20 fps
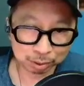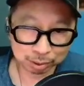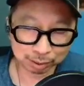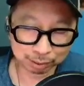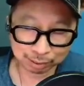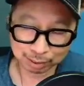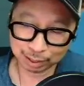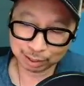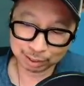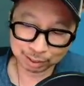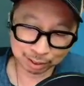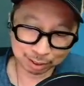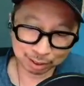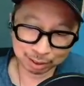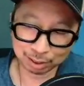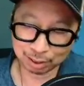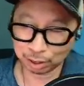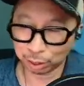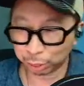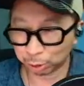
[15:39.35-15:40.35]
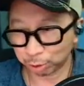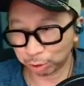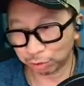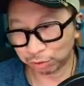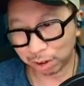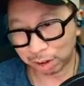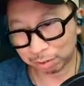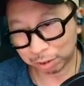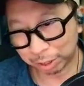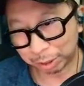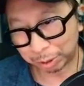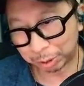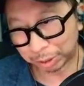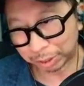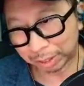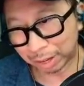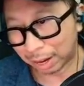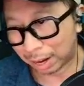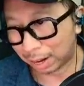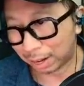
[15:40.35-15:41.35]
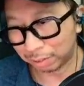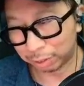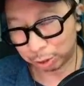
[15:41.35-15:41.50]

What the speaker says: It's like $3,500.